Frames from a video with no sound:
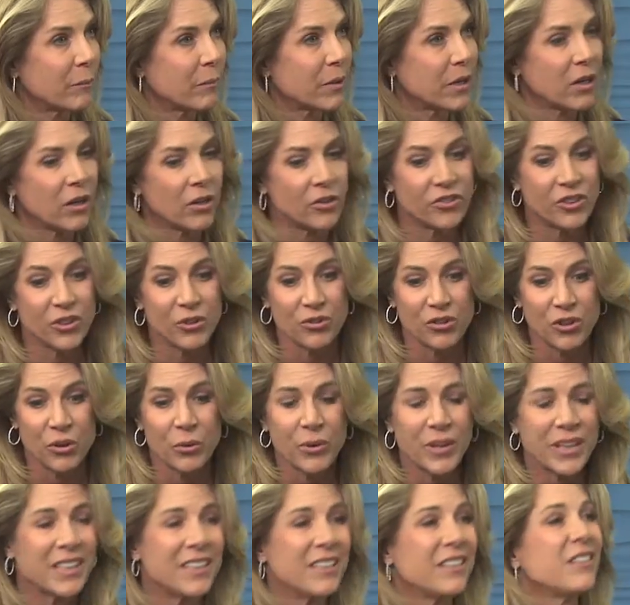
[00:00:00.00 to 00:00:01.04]
but also don't
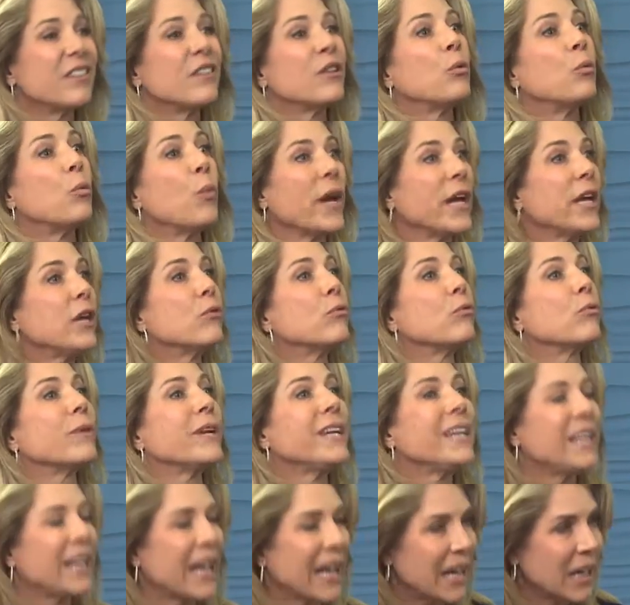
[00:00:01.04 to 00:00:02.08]
get into the weight
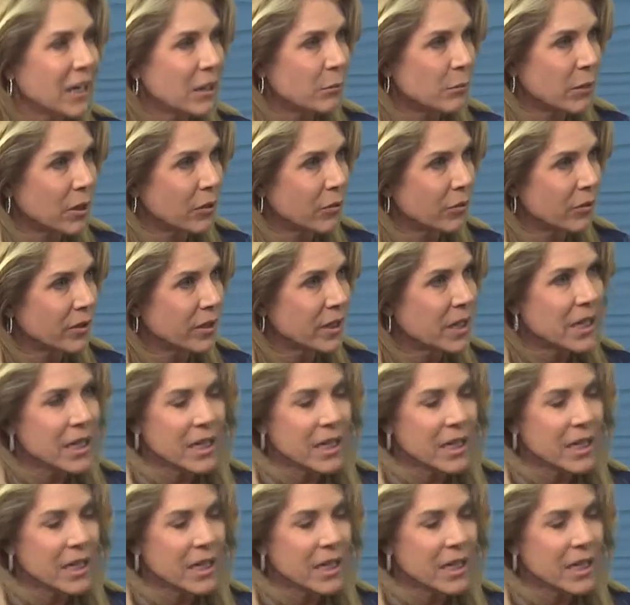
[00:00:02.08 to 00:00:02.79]
regain mode.